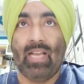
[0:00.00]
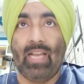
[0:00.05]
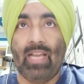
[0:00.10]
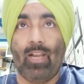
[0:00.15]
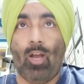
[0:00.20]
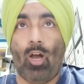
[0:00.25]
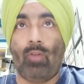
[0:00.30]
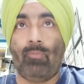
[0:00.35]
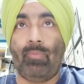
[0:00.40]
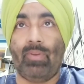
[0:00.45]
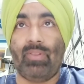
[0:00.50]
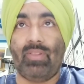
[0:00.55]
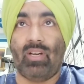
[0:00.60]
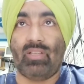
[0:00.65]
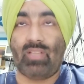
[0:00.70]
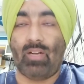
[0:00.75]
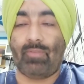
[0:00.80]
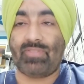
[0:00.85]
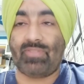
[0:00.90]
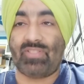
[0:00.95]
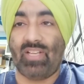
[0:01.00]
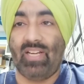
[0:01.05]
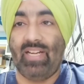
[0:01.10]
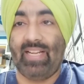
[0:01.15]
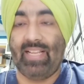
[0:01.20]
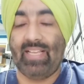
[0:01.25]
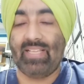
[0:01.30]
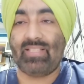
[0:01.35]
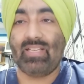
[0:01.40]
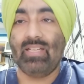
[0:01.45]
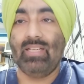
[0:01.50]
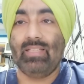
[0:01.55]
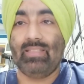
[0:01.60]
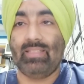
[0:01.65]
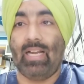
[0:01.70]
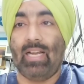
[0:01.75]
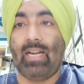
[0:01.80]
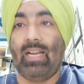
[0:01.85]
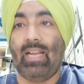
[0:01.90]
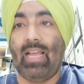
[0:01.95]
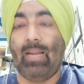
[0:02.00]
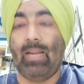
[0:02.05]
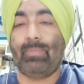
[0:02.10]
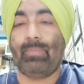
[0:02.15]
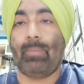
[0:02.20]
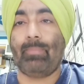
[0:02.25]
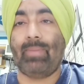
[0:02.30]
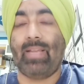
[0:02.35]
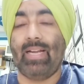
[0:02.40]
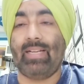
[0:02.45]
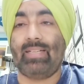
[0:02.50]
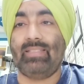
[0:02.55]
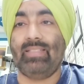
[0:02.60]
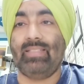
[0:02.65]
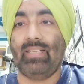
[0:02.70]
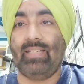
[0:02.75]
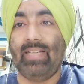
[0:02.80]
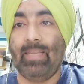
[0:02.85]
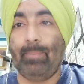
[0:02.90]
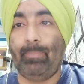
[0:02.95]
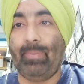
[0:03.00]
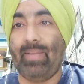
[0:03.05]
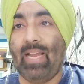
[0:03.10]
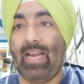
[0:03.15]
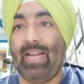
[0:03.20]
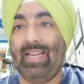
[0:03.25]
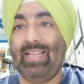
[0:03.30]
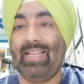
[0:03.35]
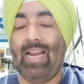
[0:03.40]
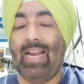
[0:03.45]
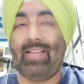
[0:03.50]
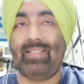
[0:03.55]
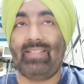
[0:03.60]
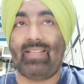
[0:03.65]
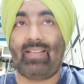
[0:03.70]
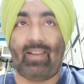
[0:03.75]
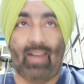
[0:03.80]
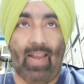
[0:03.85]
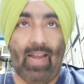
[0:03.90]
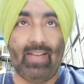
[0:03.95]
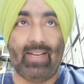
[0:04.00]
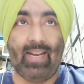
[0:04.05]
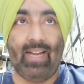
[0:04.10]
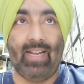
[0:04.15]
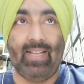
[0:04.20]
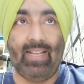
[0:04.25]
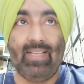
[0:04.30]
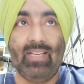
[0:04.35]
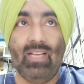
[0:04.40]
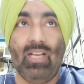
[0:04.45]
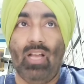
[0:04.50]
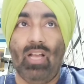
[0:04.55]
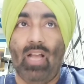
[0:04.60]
along with other facilities that will help them get the DP ID and the client ID,